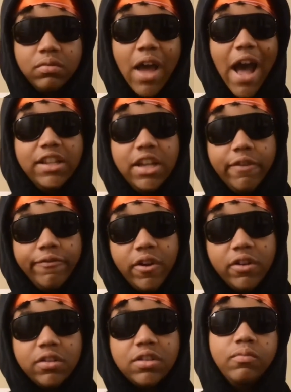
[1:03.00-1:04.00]
I did it
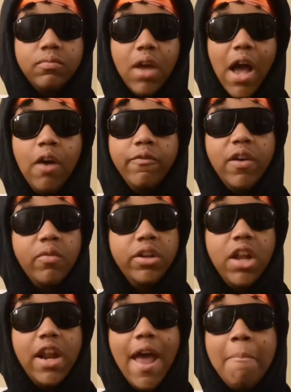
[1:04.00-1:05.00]
first. I don't fuck with
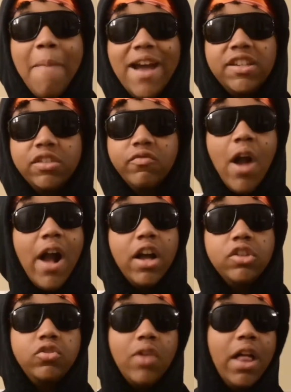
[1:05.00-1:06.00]
none of that magic rock
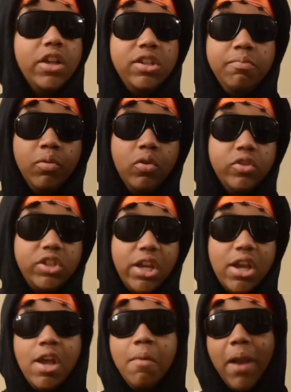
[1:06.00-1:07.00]
astrology
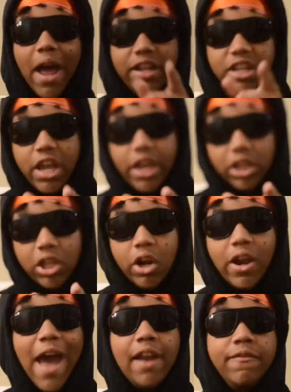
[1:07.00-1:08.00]
bullshit, but I did
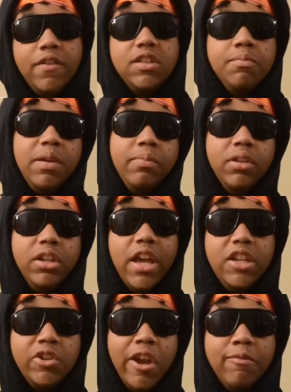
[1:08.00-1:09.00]
learn how to visit people in their
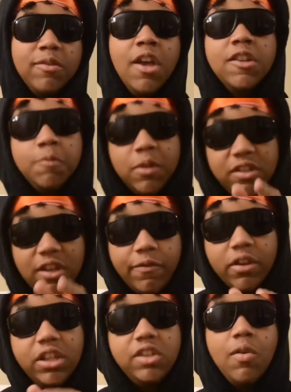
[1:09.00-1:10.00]
dreams
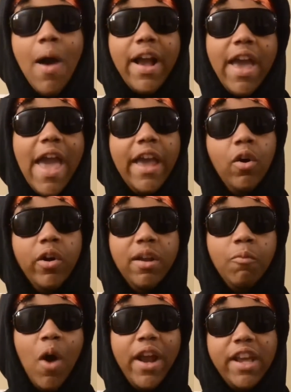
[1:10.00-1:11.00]
specifically so I could hate on them while they